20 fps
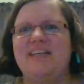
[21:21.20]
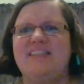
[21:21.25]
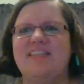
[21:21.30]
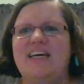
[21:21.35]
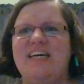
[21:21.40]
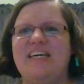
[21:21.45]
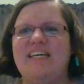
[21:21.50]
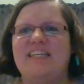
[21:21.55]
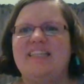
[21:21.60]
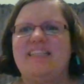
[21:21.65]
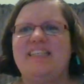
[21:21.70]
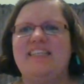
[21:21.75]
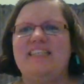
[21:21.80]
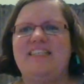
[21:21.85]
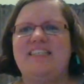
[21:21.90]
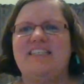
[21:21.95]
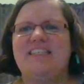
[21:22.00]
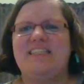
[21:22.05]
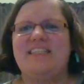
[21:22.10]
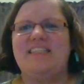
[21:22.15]
like,
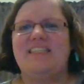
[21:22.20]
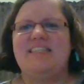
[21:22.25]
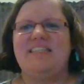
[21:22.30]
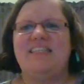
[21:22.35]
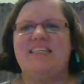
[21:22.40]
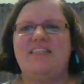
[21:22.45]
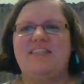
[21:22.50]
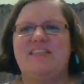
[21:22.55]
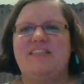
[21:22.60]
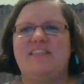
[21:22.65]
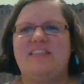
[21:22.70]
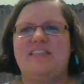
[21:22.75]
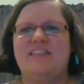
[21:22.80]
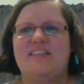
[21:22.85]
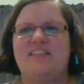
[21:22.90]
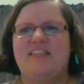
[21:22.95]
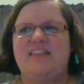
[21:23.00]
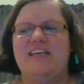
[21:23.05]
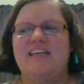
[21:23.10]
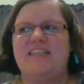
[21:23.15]
this is
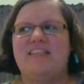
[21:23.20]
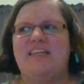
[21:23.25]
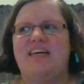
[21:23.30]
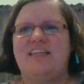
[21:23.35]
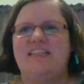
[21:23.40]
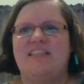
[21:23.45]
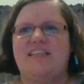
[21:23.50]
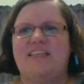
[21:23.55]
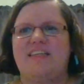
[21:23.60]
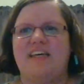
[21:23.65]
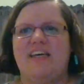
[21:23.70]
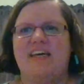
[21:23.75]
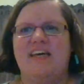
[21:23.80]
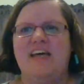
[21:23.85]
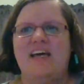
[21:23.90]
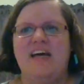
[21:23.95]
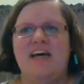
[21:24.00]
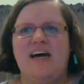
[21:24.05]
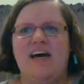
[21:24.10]
essentially